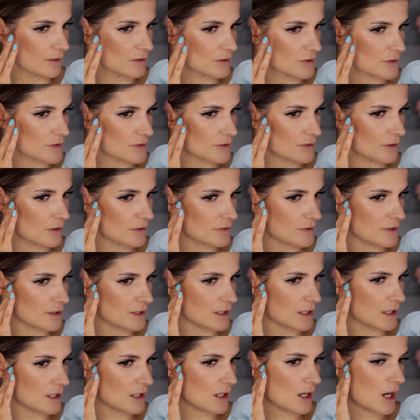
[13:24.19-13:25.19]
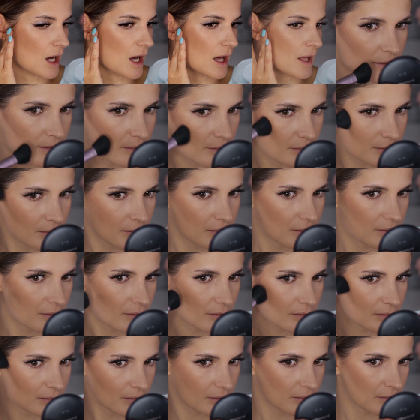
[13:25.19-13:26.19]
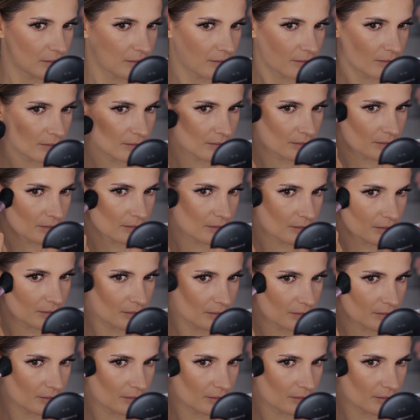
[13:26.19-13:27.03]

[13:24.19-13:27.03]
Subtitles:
starting here underneath the cheekbone,